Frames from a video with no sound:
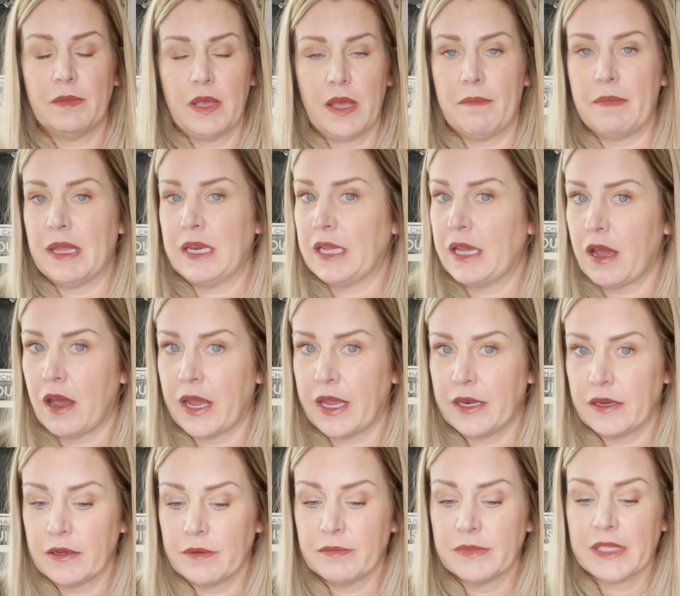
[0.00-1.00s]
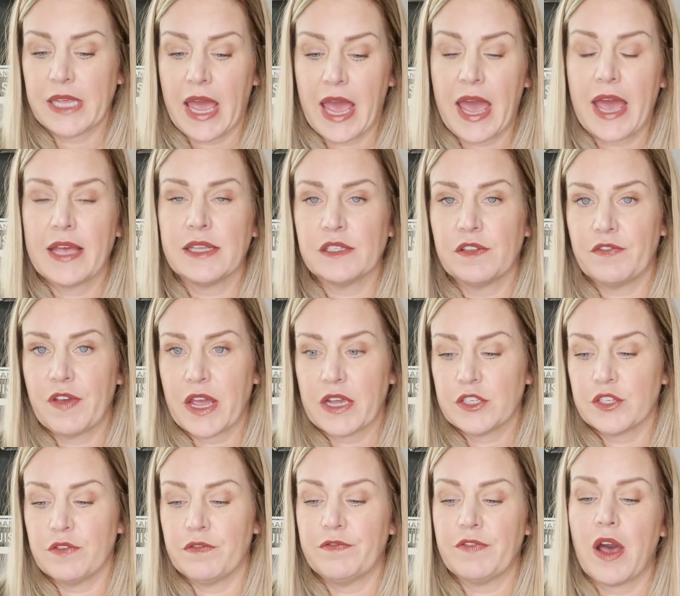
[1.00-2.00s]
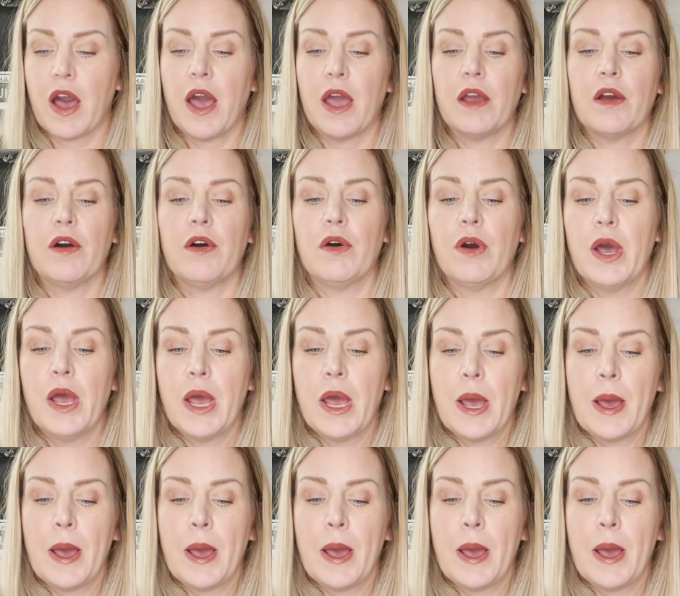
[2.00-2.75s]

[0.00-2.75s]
many items as Fashionphile.